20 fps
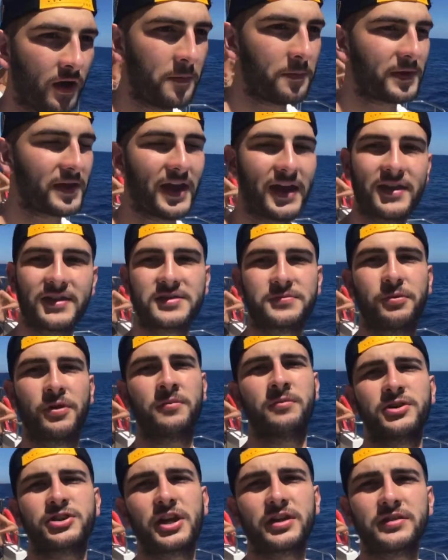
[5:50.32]
But yeah, that's
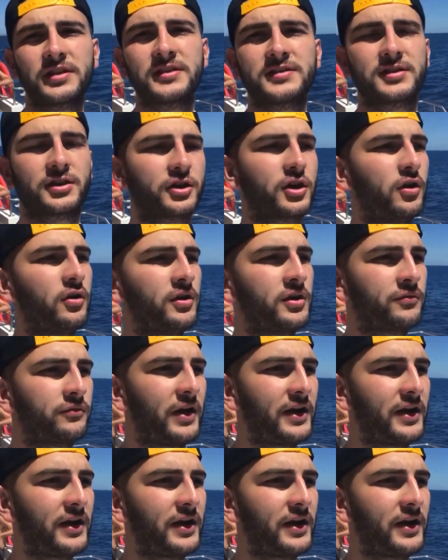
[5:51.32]
pretty much how things are going.